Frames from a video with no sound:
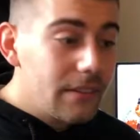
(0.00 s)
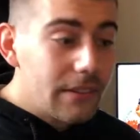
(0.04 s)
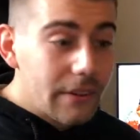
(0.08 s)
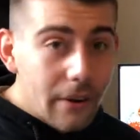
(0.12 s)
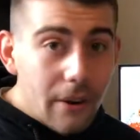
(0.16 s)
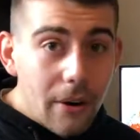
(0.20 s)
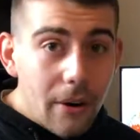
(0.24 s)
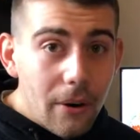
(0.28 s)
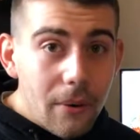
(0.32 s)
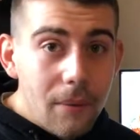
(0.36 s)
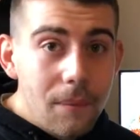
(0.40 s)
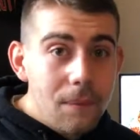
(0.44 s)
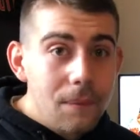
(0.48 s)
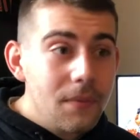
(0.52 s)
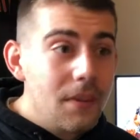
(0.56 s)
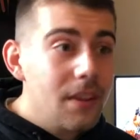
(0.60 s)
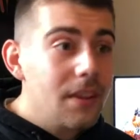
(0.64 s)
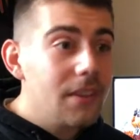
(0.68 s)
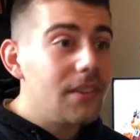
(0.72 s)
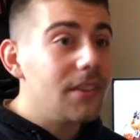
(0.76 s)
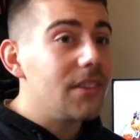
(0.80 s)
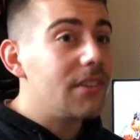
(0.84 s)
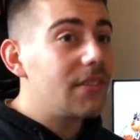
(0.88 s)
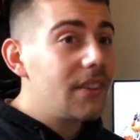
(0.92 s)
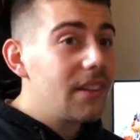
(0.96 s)
know,
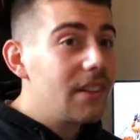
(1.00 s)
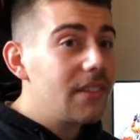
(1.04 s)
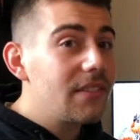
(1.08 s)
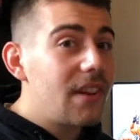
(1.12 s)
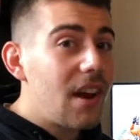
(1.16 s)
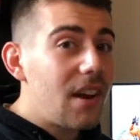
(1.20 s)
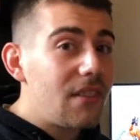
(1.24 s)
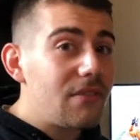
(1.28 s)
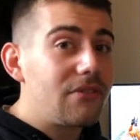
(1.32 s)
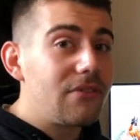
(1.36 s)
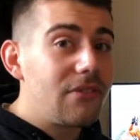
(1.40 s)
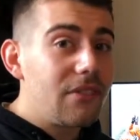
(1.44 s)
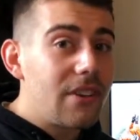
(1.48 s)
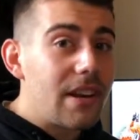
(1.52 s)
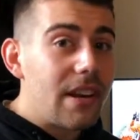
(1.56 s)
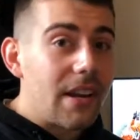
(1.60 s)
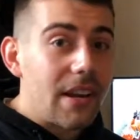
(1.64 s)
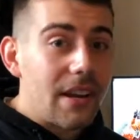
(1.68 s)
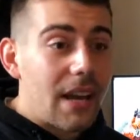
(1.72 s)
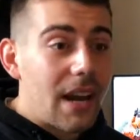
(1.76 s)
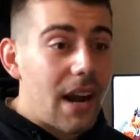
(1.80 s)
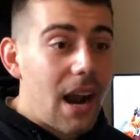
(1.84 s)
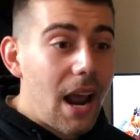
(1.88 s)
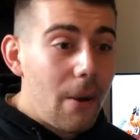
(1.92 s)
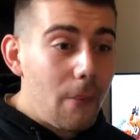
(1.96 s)
these things aren't free, and
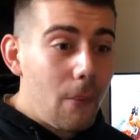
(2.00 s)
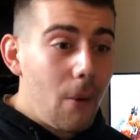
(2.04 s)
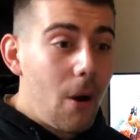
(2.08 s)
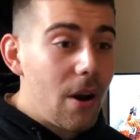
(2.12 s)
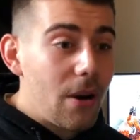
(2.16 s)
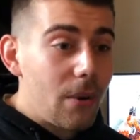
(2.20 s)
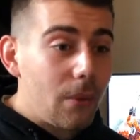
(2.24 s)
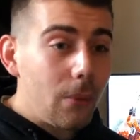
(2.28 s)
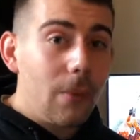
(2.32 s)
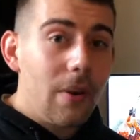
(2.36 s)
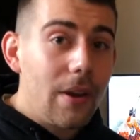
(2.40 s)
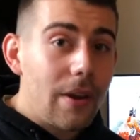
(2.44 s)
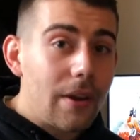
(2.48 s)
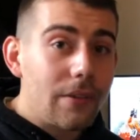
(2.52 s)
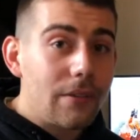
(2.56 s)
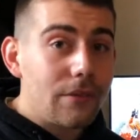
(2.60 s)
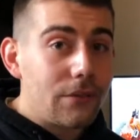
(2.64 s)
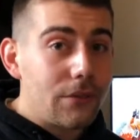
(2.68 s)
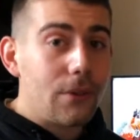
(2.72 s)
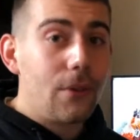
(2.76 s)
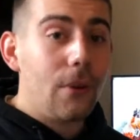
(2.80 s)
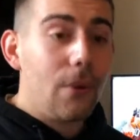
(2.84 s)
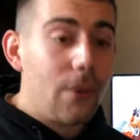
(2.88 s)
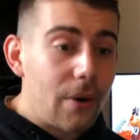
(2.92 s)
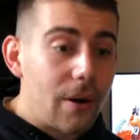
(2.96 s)
I want to win, if you know
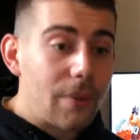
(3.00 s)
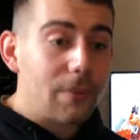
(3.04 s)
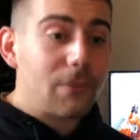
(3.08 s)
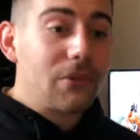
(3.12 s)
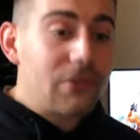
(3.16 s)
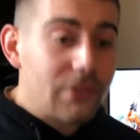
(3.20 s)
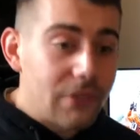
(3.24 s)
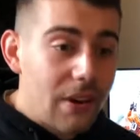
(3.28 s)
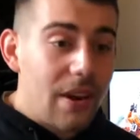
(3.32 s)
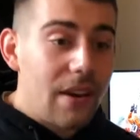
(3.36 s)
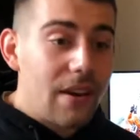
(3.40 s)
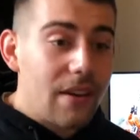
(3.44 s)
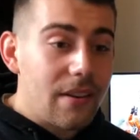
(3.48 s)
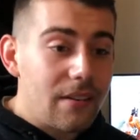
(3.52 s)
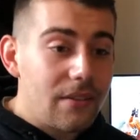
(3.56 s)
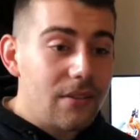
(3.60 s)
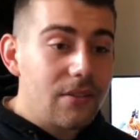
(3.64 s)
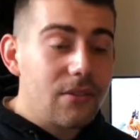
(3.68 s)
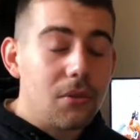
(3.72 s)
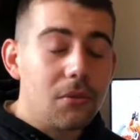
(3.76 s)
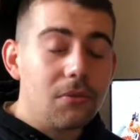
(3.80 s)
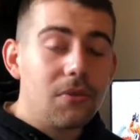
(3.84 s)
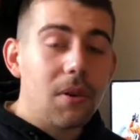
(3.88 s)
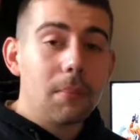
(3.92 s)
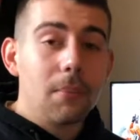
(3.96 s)
what I'm saying. So if
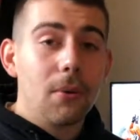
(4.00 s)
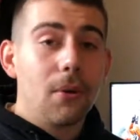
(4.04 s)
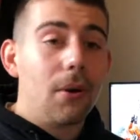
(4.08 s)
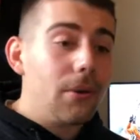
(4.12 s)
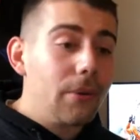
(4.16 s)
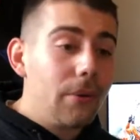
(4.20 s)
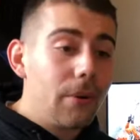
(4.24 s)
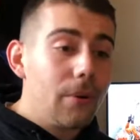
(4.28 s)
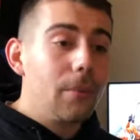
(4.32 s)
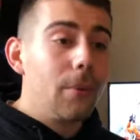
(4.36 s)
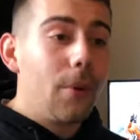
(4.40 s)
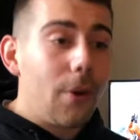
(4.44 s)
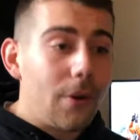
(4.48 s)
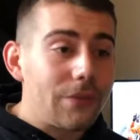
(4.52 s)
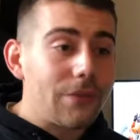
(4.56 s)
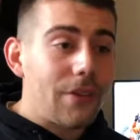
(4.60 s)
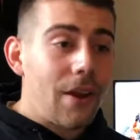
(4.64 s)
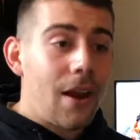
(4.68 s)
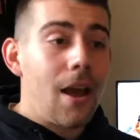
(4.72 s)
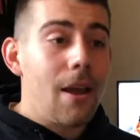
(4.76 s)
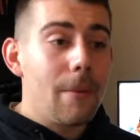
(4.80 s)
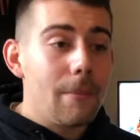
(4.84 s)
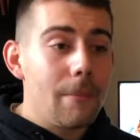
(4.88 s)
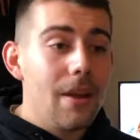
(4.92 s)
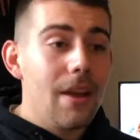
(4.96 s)
I put a little more
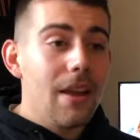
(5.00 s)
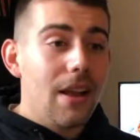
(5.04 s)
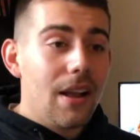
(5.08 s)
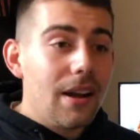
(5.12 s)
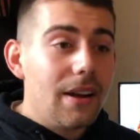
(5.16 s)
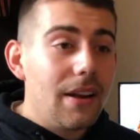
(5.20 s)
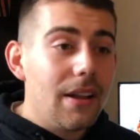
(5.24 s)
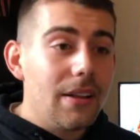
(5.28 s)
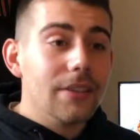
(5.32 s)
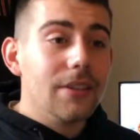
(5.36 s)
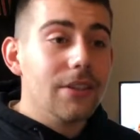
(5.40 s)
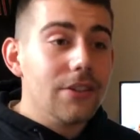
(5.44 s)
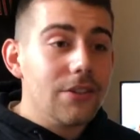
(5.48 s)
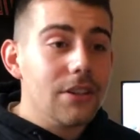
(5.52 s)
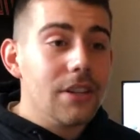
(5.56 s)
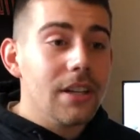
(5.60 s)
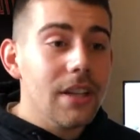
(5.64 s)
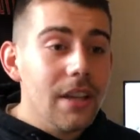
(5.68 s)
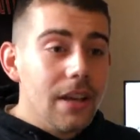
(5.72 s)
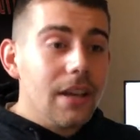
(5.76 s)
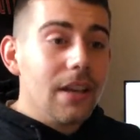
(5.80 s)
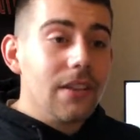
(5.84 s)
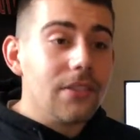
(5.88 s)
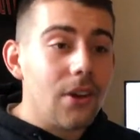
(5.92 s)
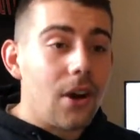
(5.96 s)
time and energy
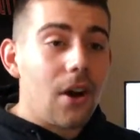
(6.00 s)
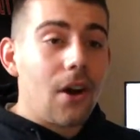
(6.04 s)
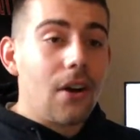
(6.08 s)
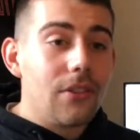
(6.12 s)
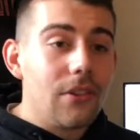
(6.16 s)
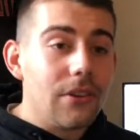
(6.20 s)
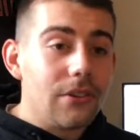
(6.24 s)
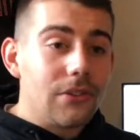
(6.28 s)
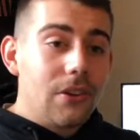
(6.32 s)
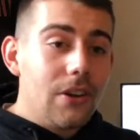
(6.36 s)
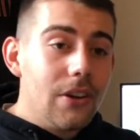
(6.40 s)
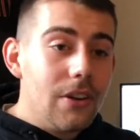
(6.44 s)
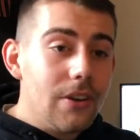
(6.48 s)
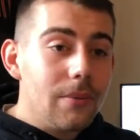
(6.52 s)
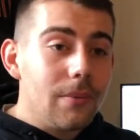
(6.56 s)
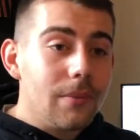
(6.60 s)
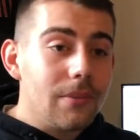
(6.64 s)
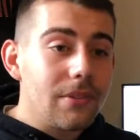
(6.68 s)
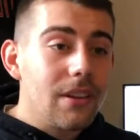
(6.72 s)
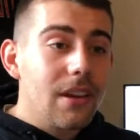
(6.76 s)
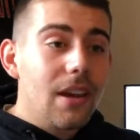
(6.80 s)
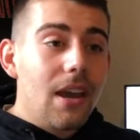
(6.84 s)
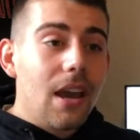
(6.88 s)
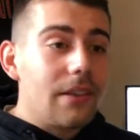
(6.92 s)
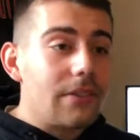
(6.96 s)
into other teams,
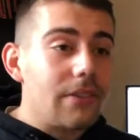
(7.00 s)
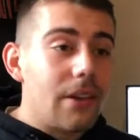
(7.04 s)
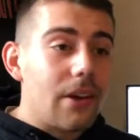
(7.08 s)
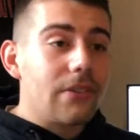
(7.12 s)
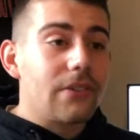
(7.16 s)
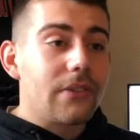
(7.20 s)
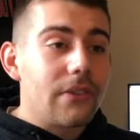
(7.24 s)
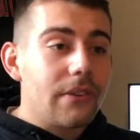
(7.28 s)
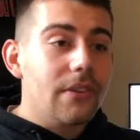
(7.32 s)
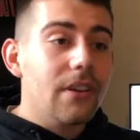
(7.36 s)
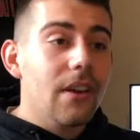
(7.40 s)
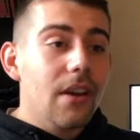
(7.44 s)
it doesn't